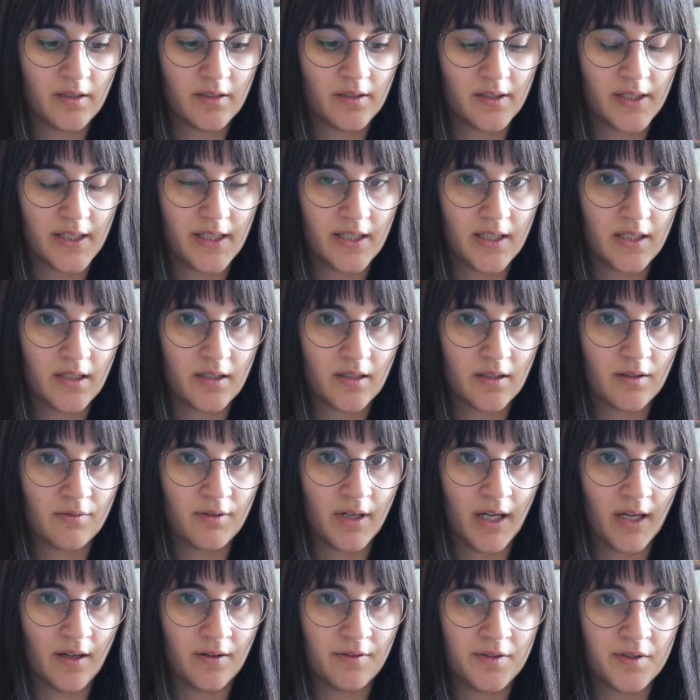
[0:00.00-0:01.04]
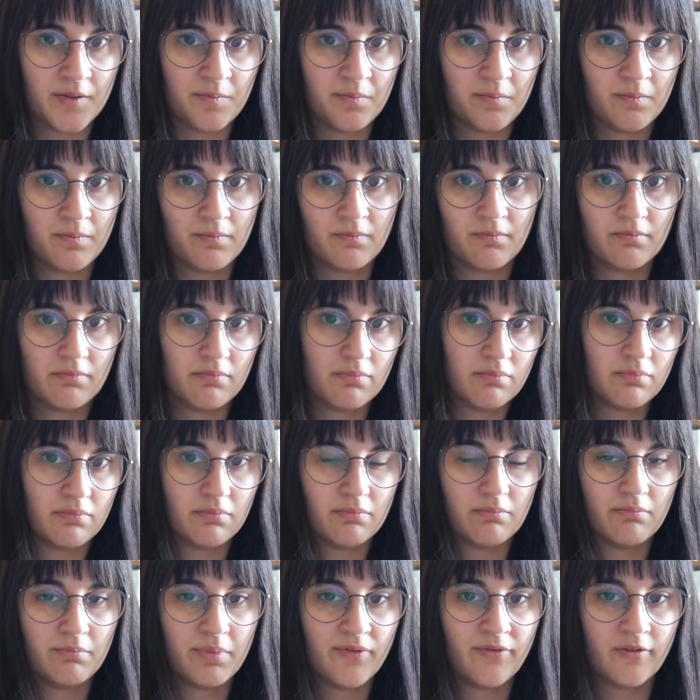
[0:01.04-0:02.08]
like around
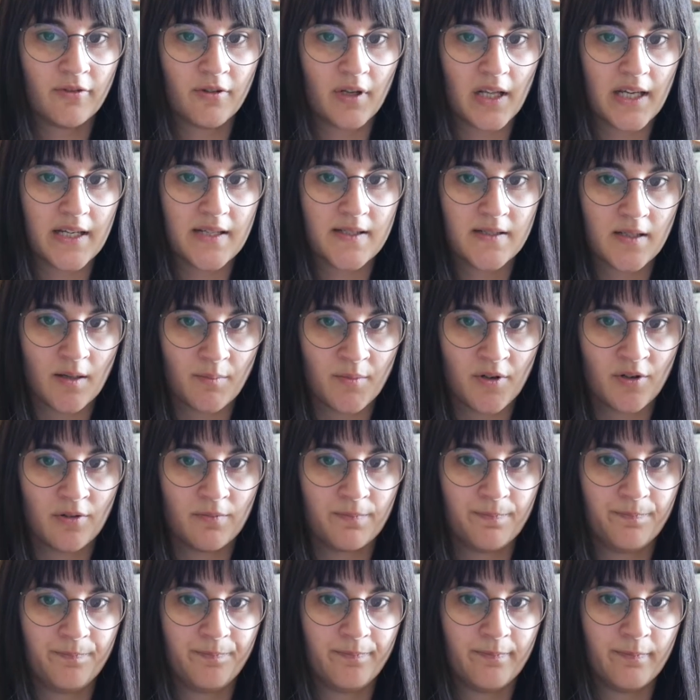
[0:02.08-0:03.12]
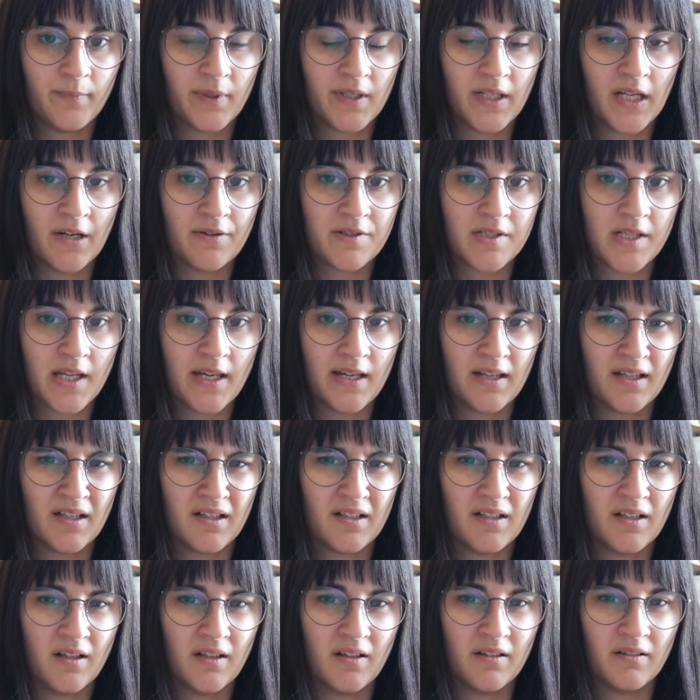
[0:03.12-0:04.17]
before like summer, but now it's like,
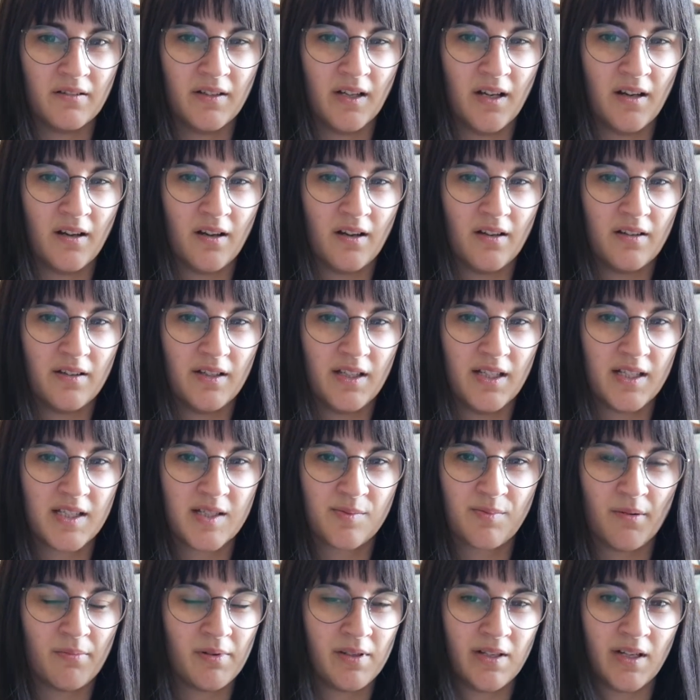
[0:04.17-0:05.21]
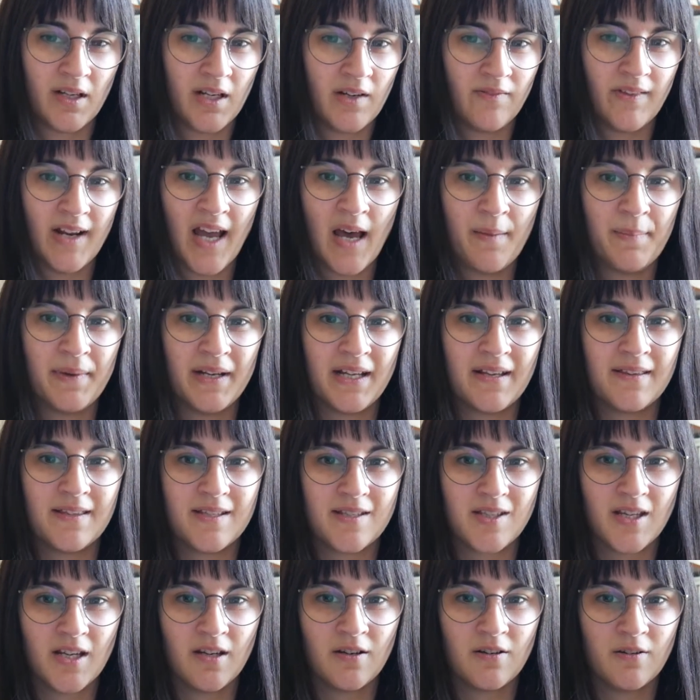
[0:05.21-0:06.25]
oh no, it's probably not even happening
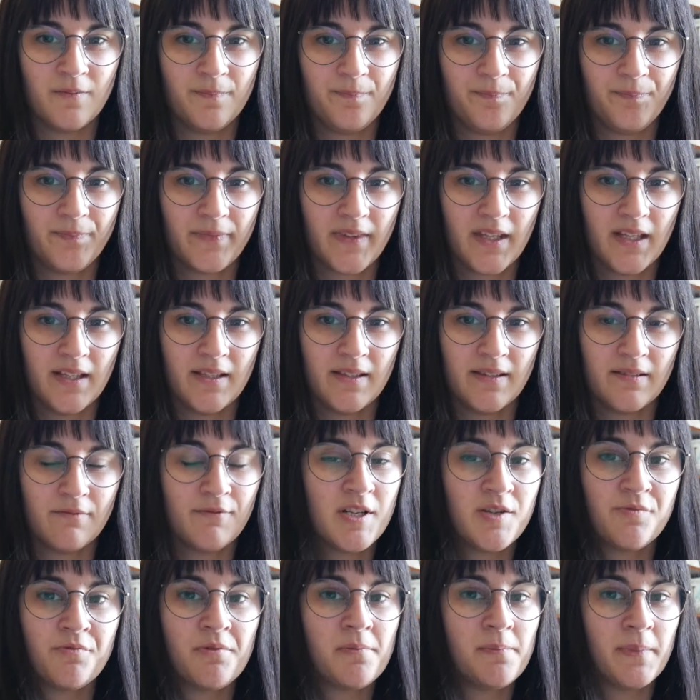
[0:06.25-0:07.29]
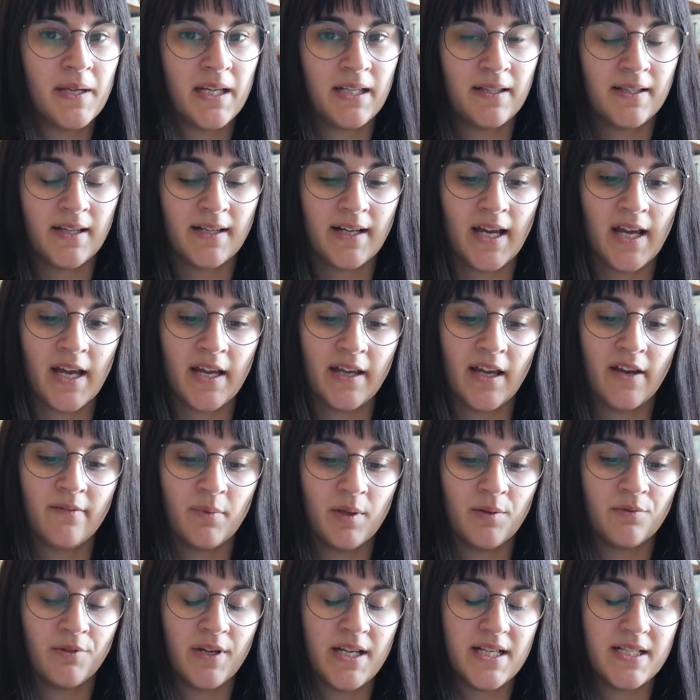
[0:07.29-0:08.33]
this year, which will mean that I have
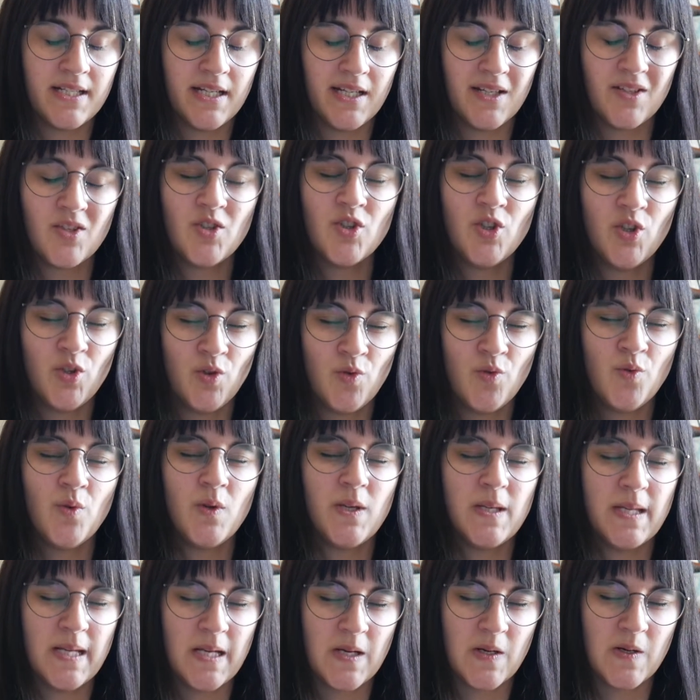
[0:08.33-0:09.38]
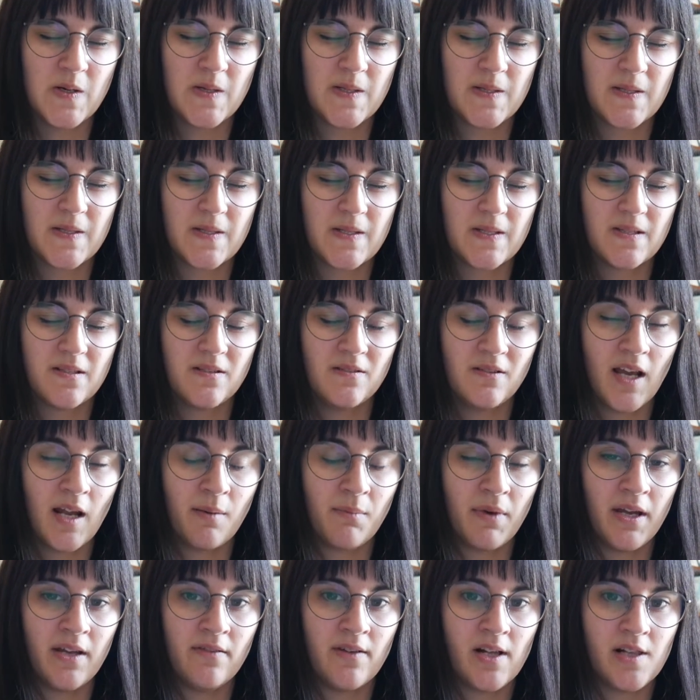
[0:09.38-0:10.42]
been waiting 2 years to get
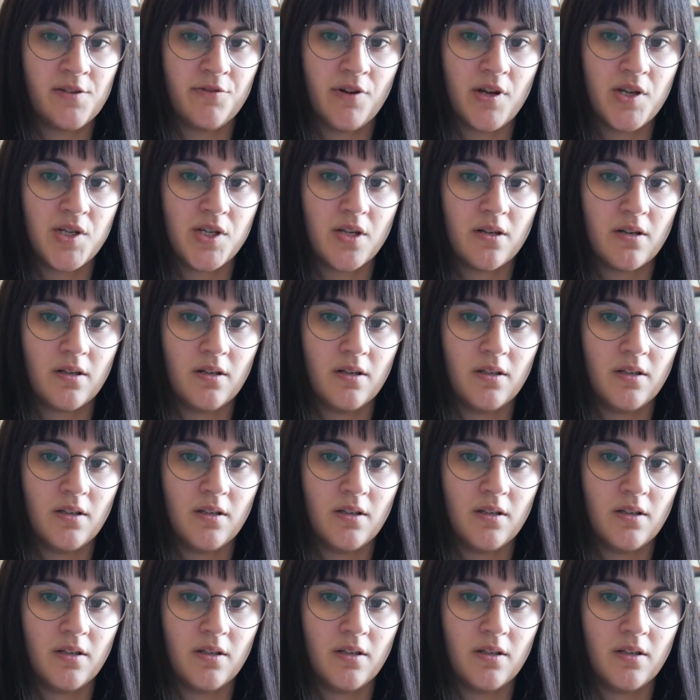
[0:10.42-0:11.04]
my evaluation.